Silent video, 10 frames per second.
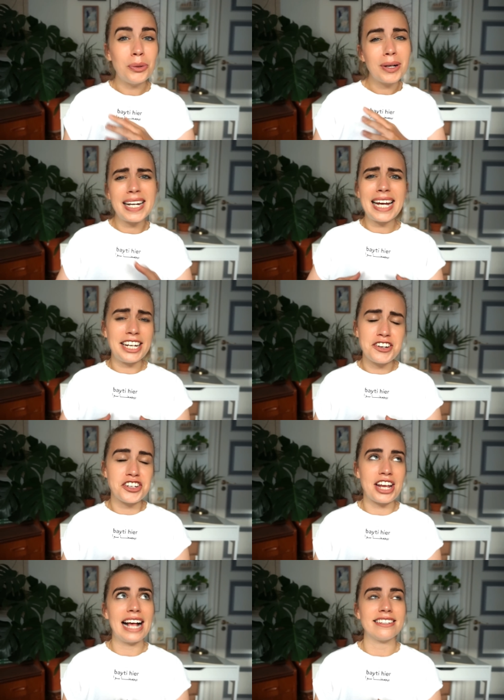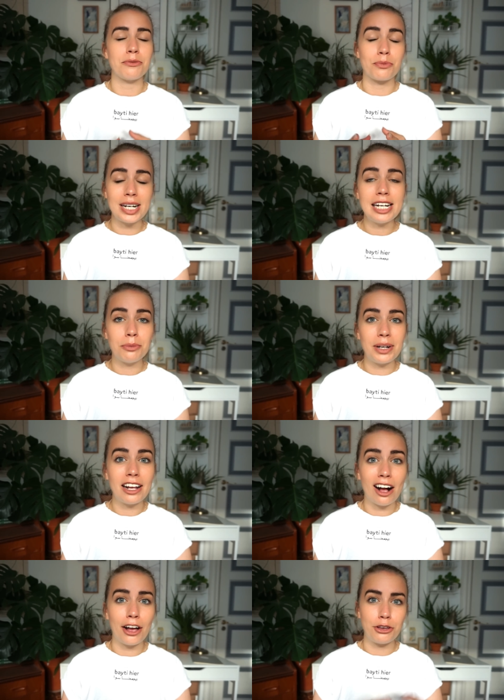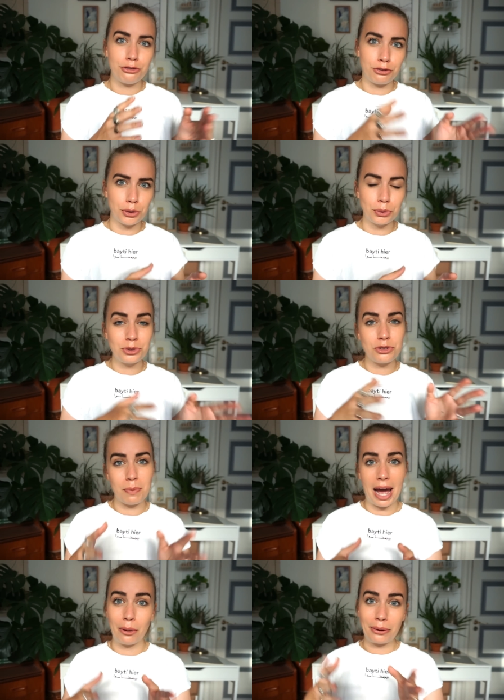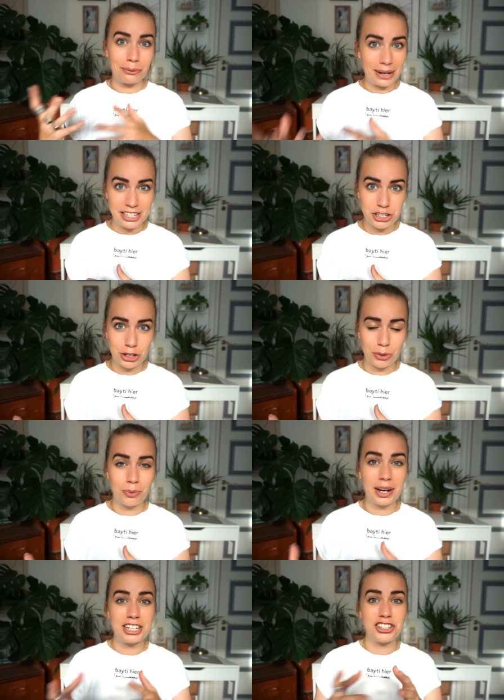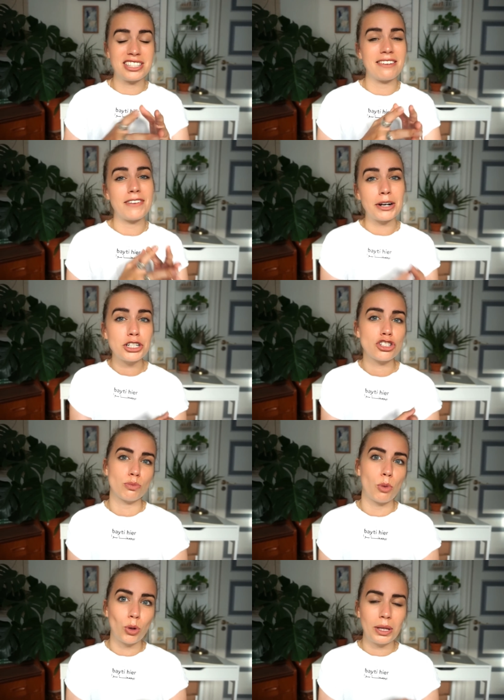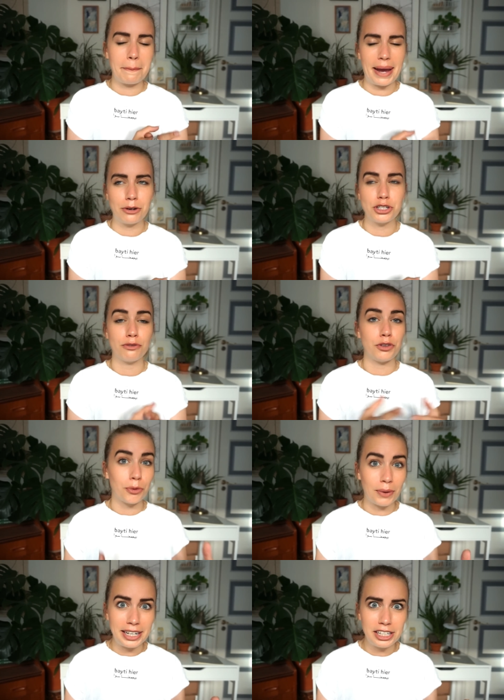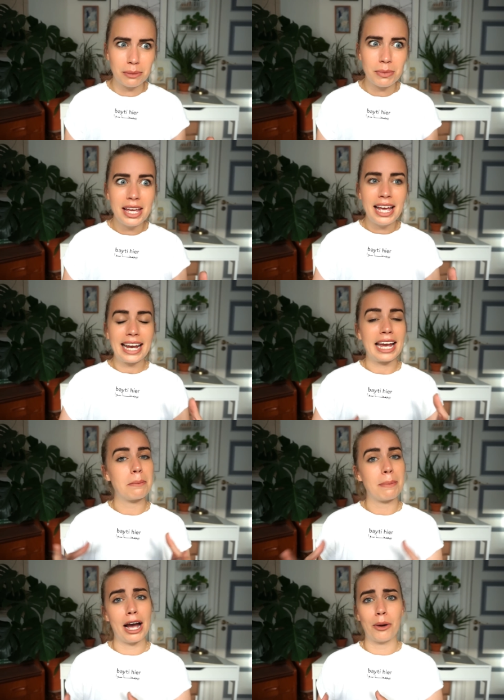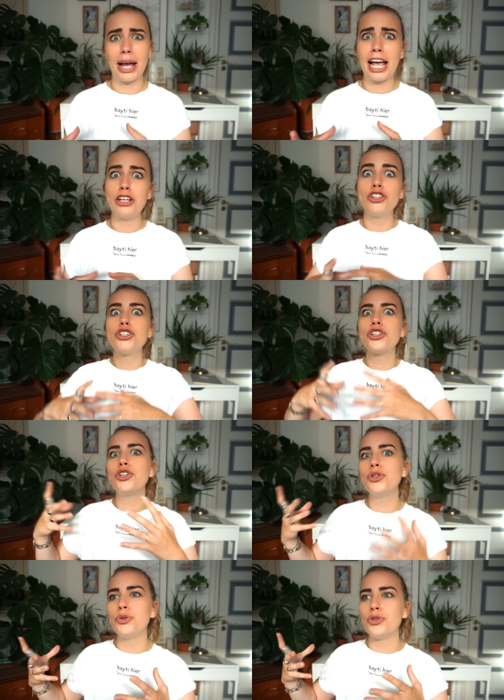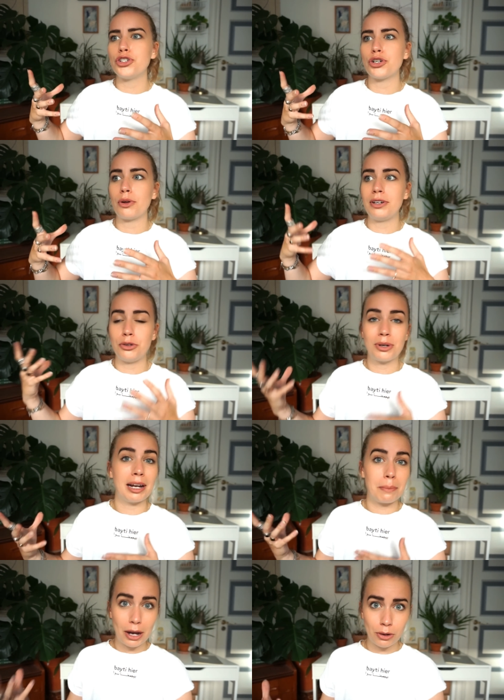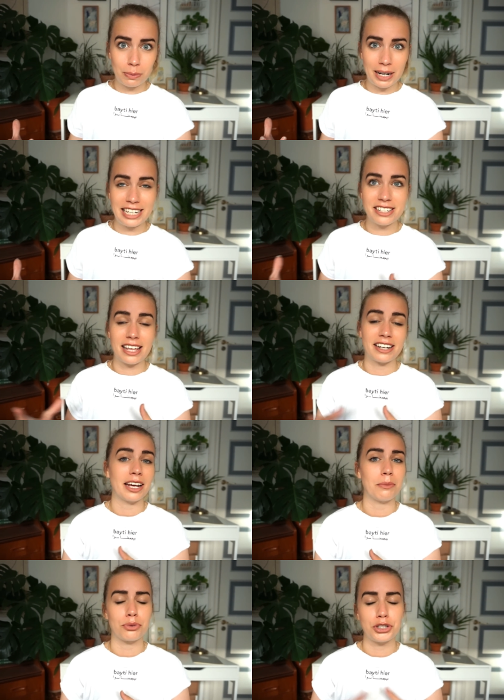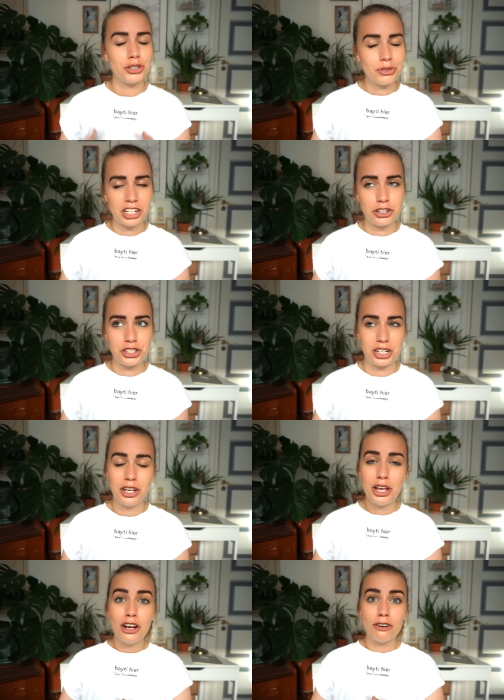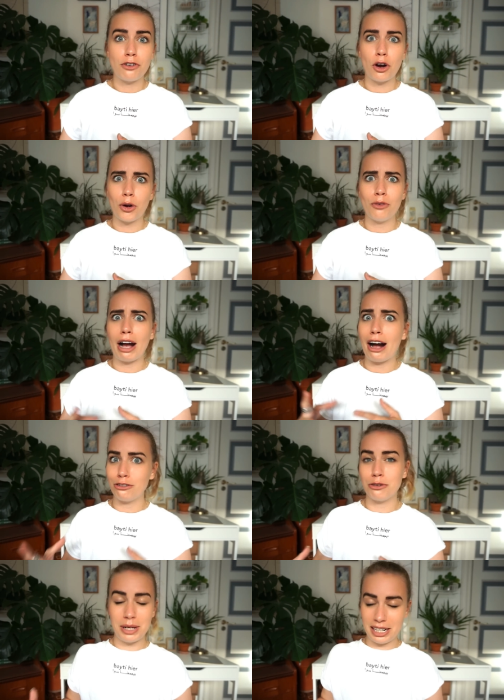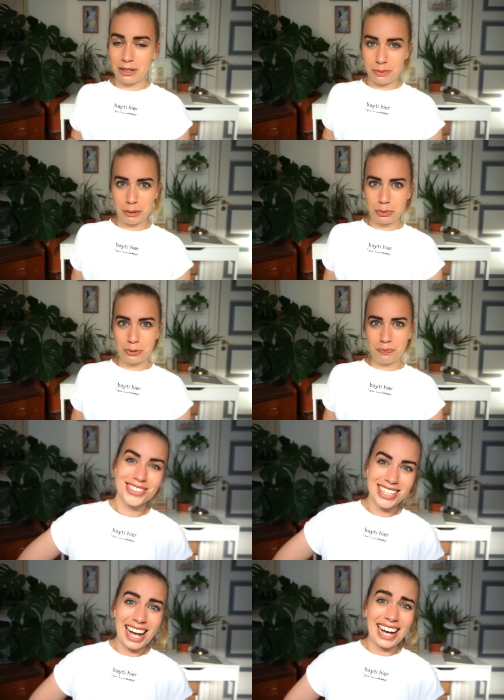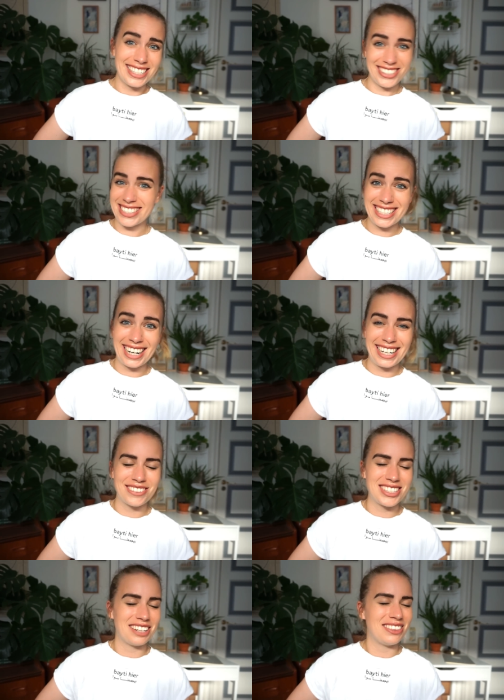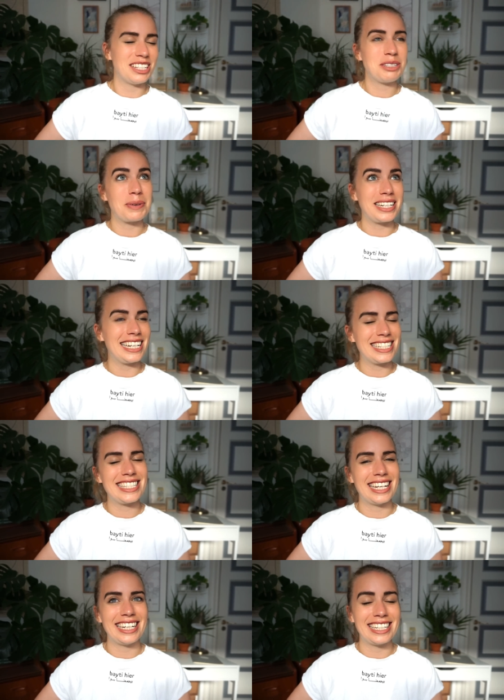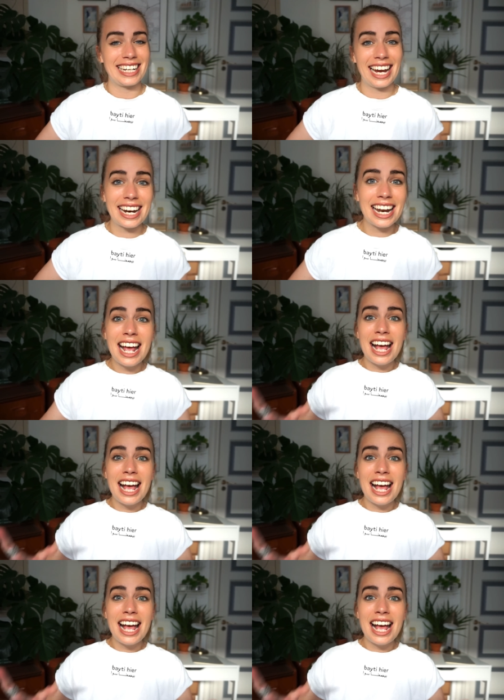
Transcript: Nuclear energy has a really, really high fuel to power ratio, where just a very small amount of uranium can power a huge nuclear power plant that can produce energy for over 500,000 people. I just kind of said this, but let's say it again.